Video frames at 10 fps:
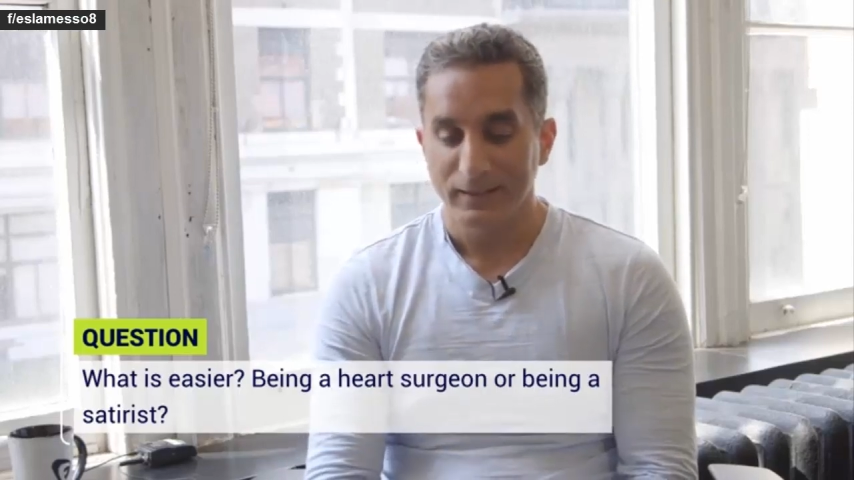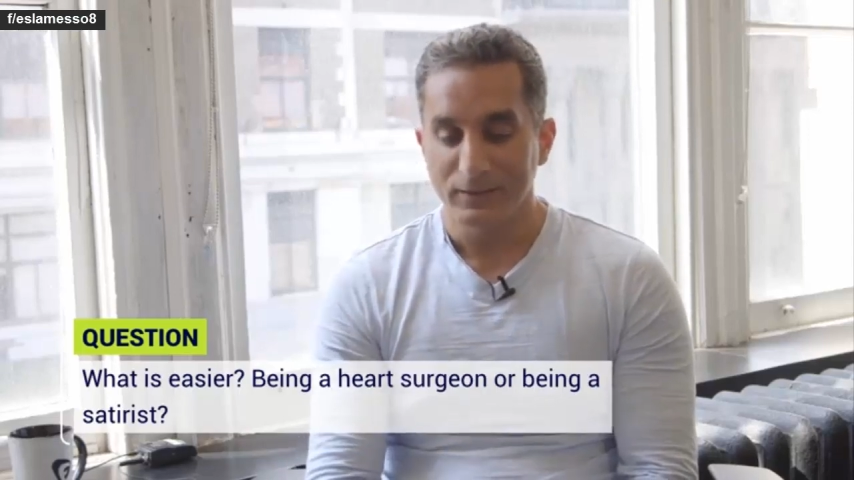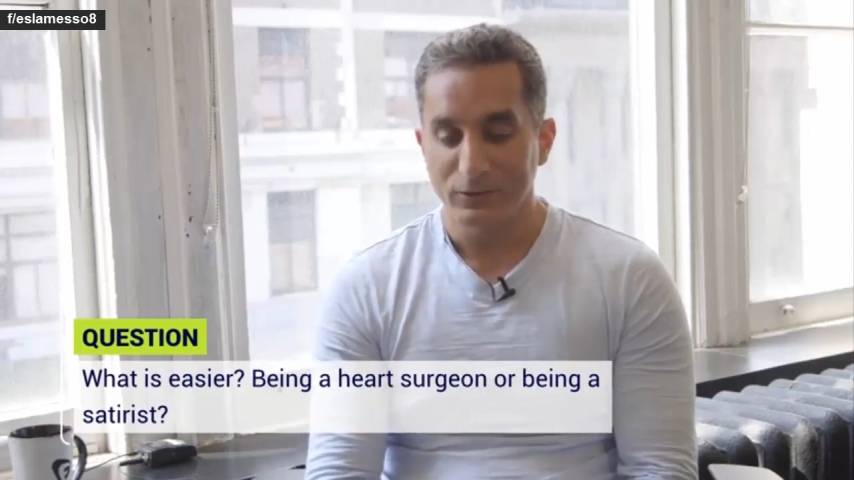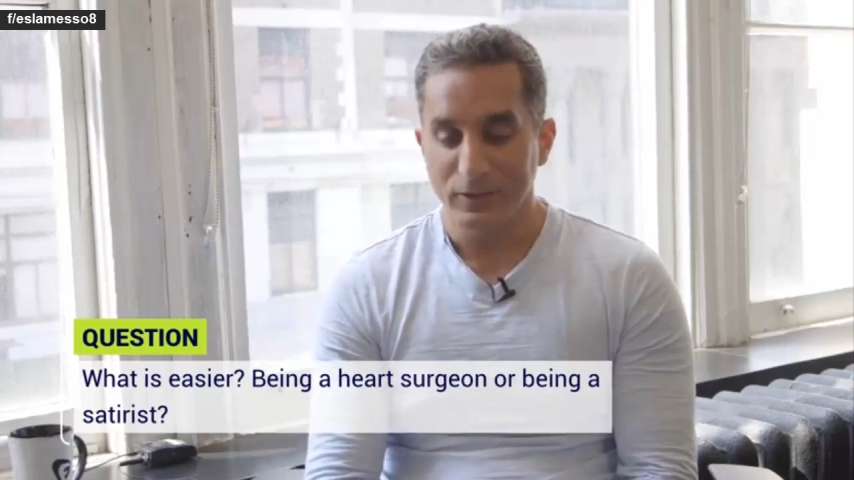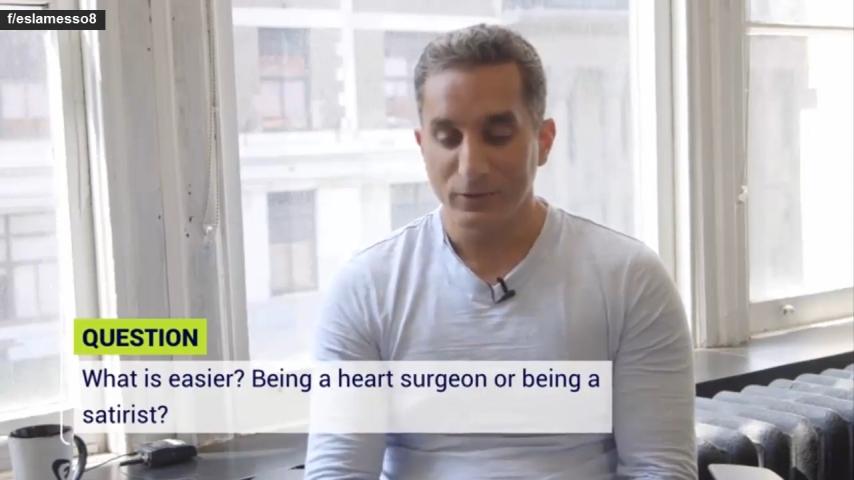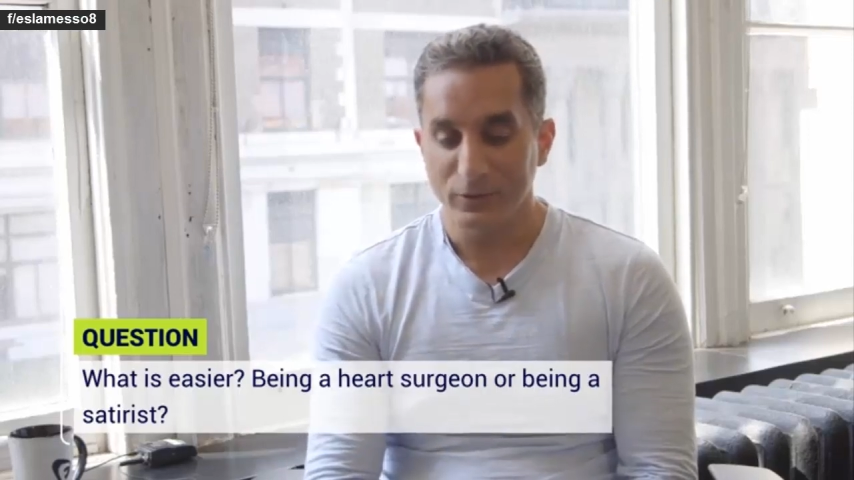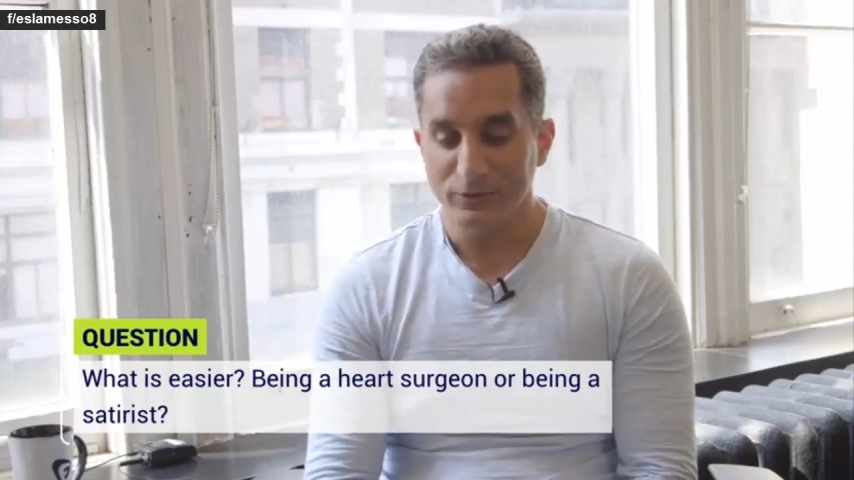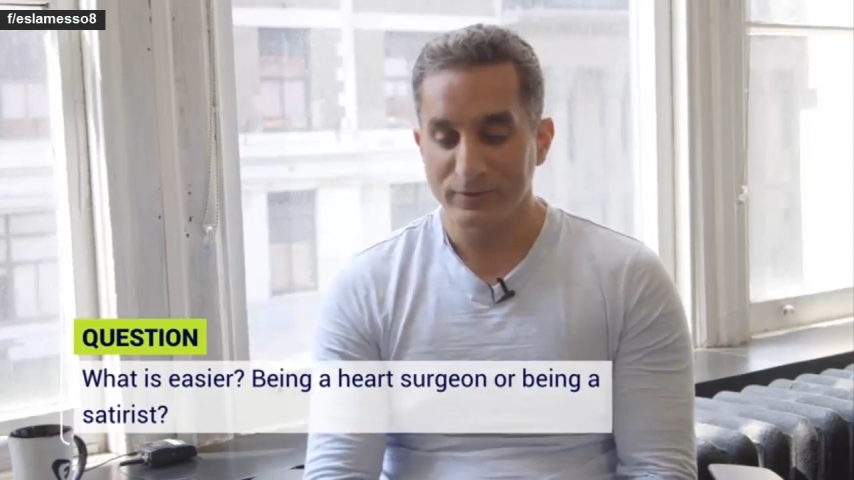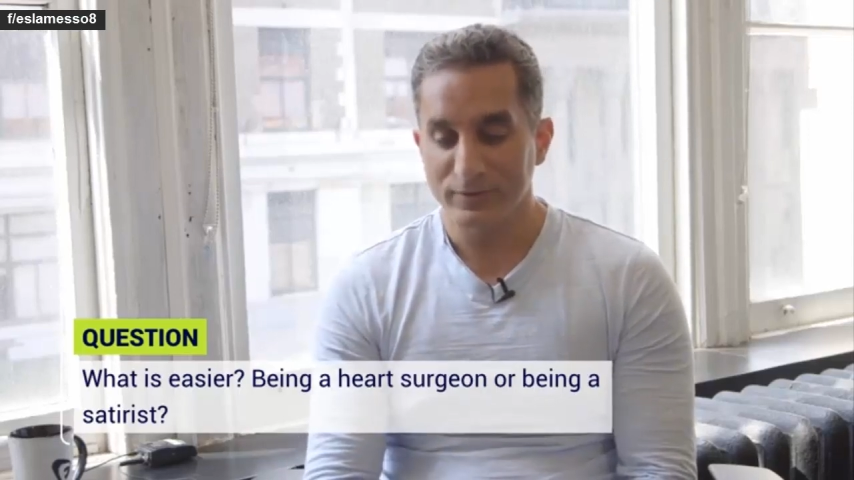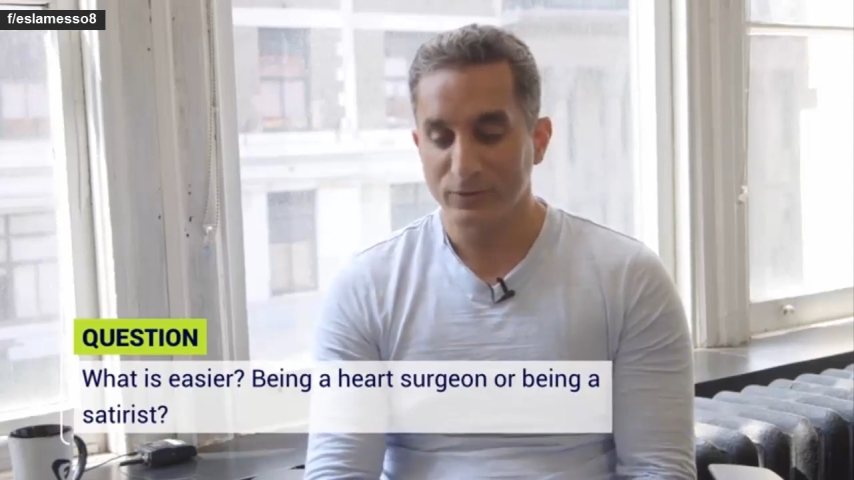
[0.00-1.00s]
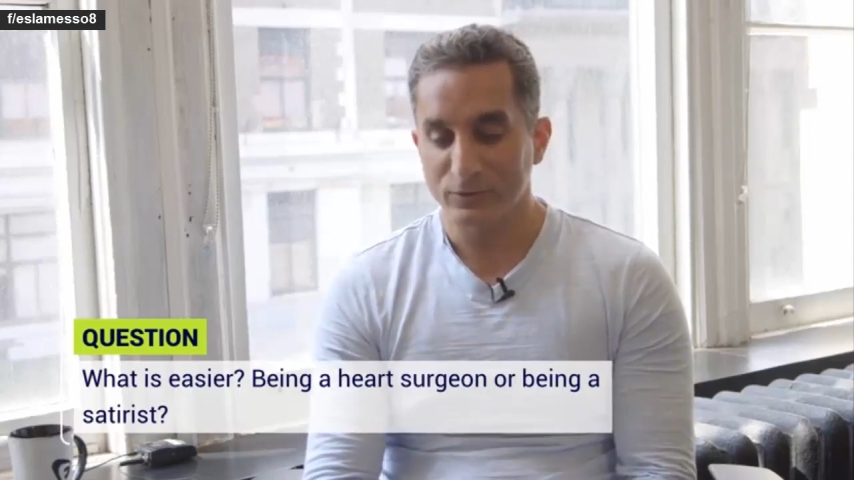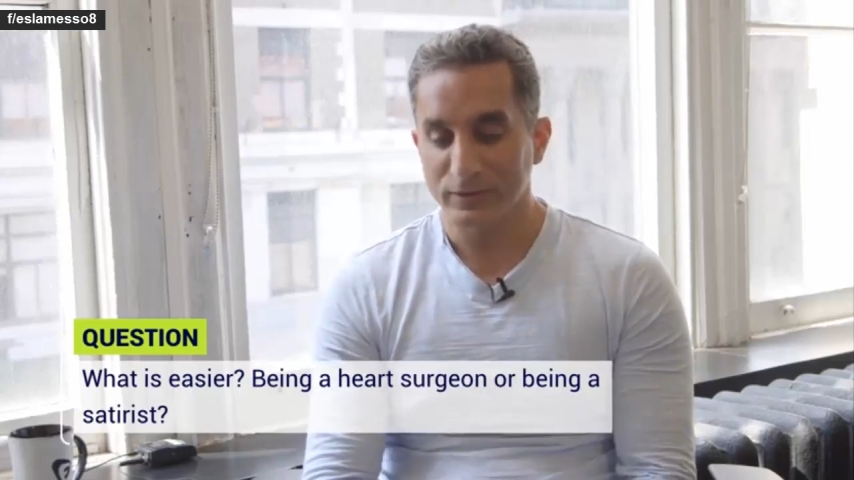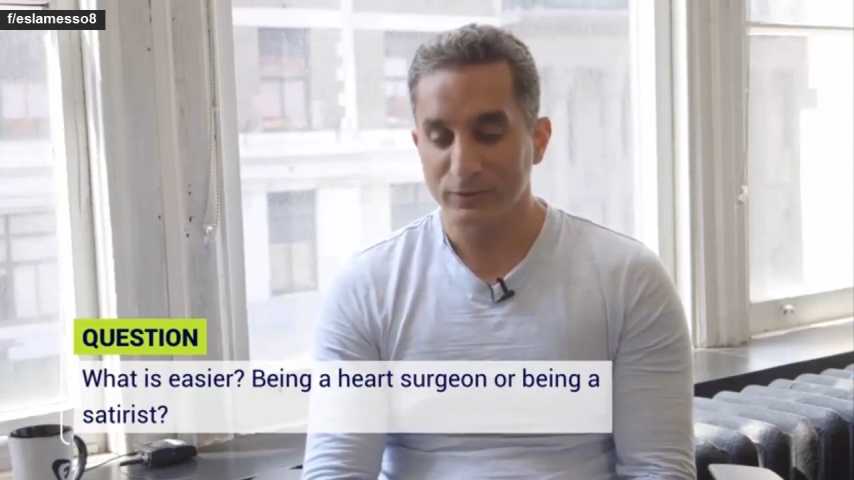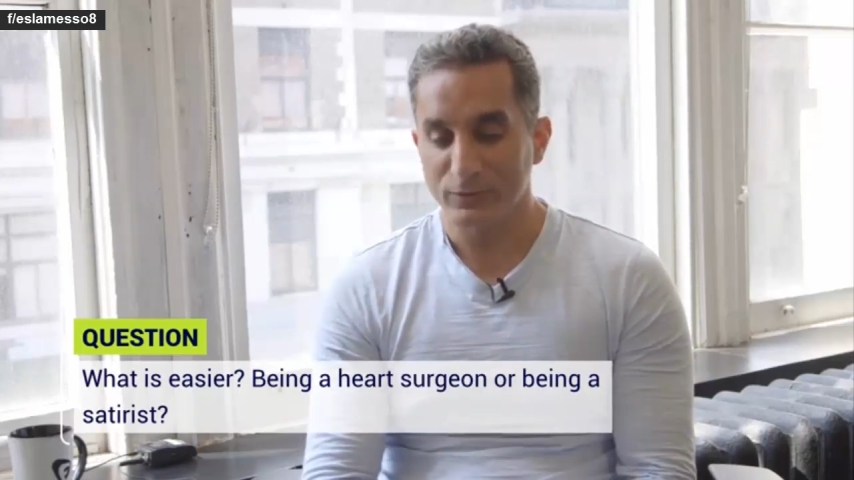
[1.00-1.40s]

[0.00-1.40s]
Did you ever consider running